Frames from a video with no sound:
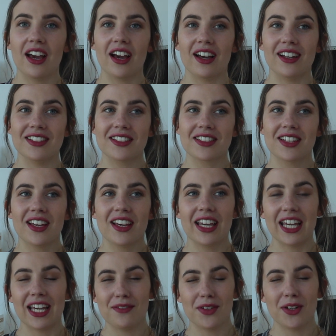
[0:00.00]
and
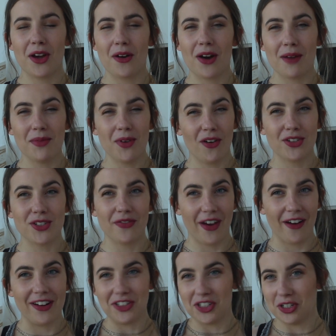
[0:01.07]
even though I'm not a
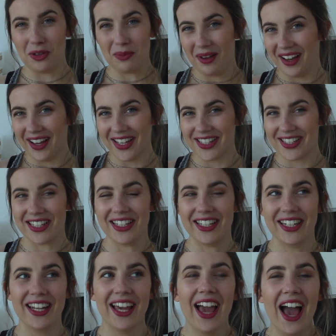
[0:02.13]
very chill
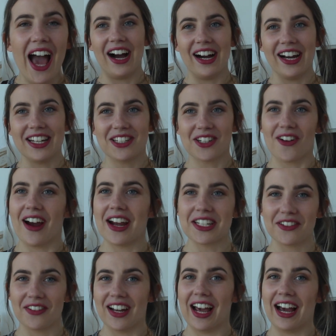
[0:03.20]
person, I try
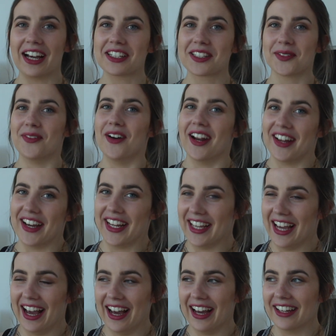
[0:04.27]
to relax when I
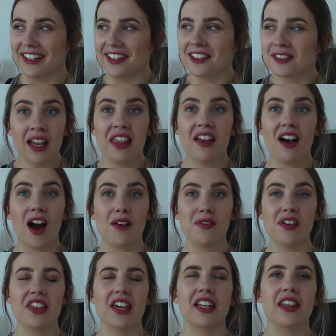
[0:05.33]
can. The
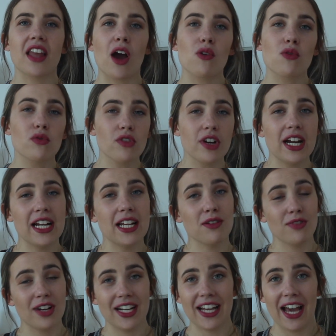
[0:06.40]
other thing that
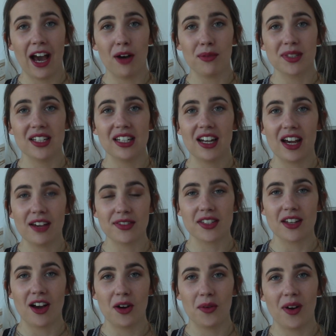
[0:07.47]
really helps
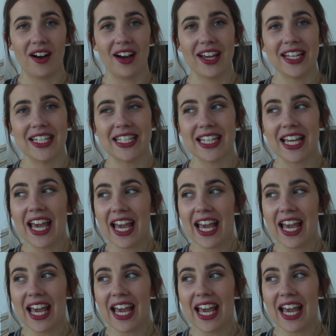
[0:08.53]
lifestyle wise